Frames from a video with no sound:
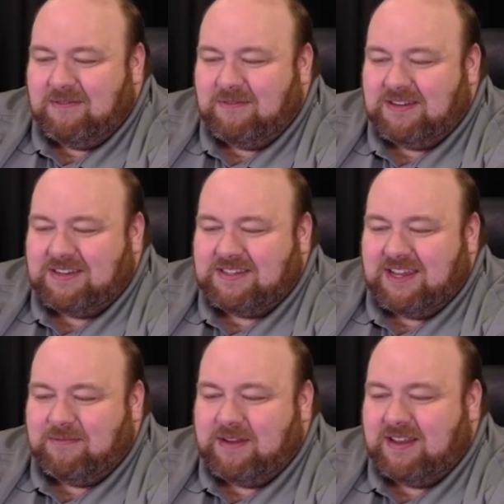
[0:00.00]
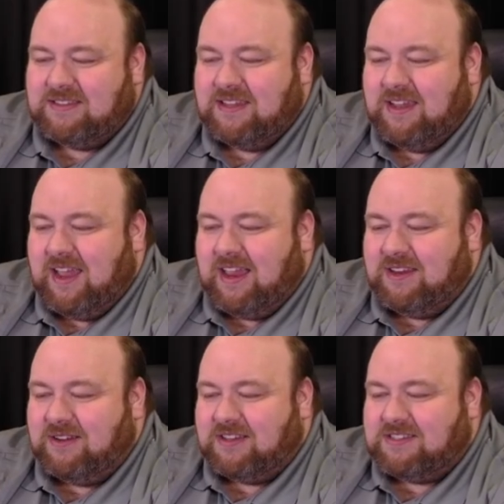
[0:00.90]
We did 10 minutes, and
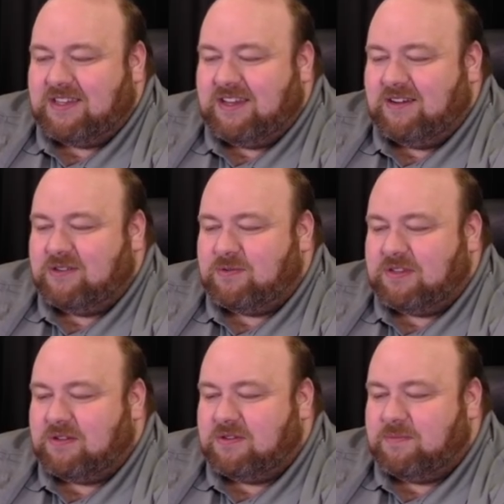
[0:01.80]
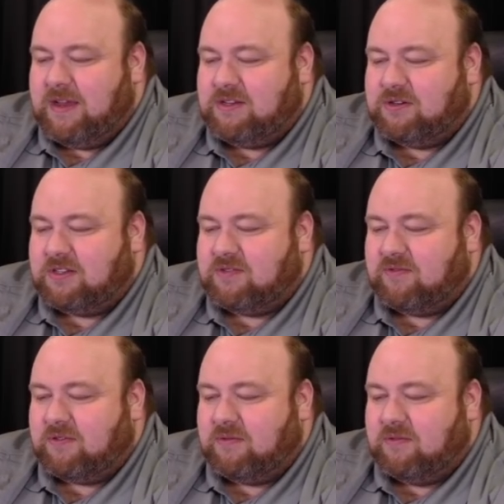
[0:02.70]
you can see here's what those matrix
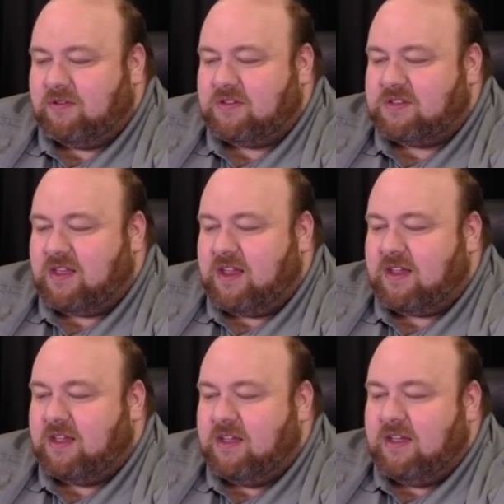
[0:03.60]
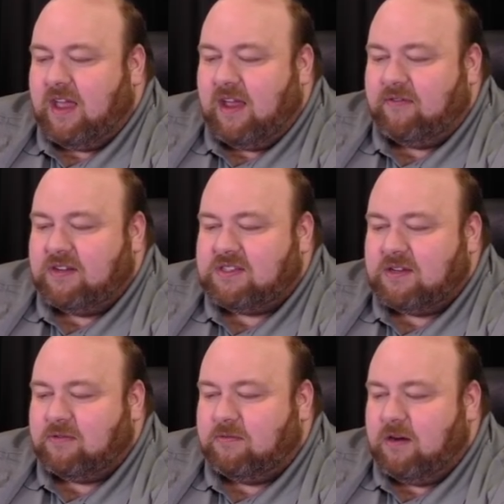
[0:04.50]
looks like. Every
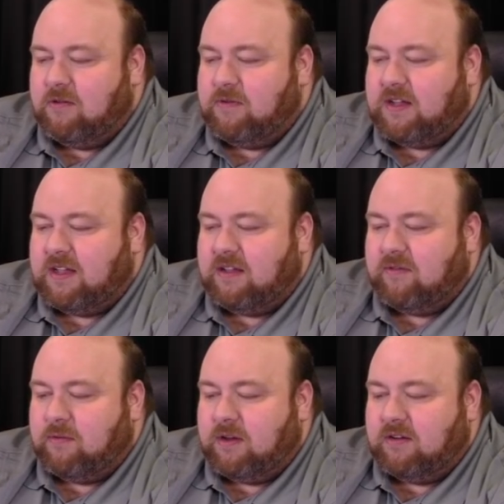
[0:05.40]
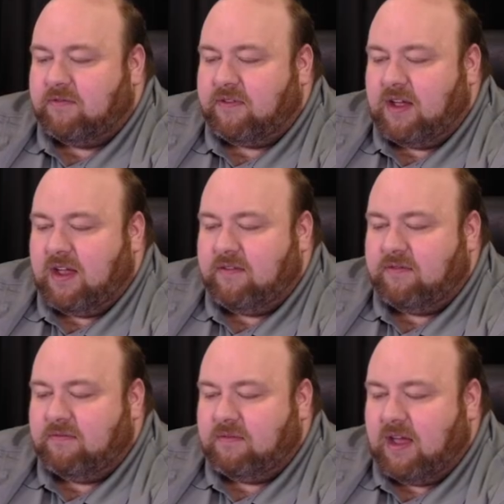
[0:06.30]
single row we can give a 1 to 5.
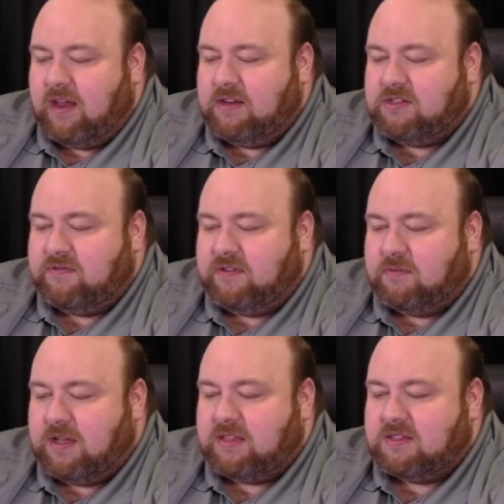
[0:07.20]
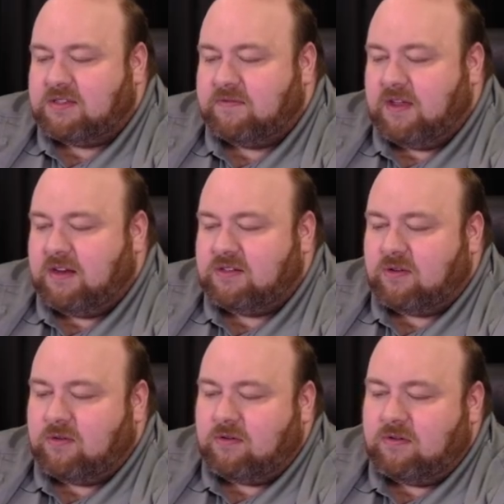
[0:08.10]
How did you feel about this event as a
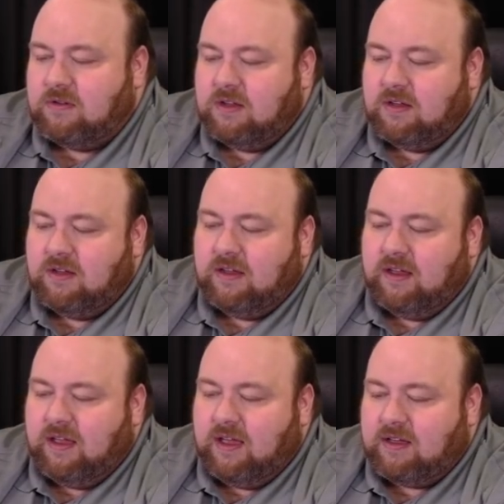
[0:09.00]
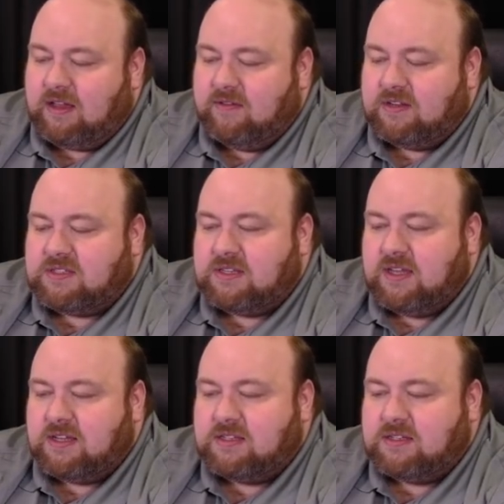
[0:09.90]
whole? I'll give it a
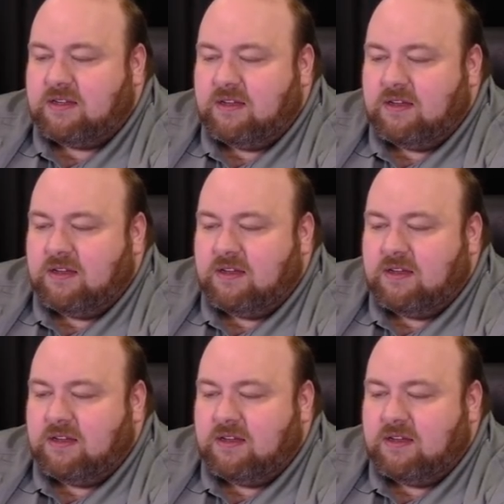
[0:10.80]
6.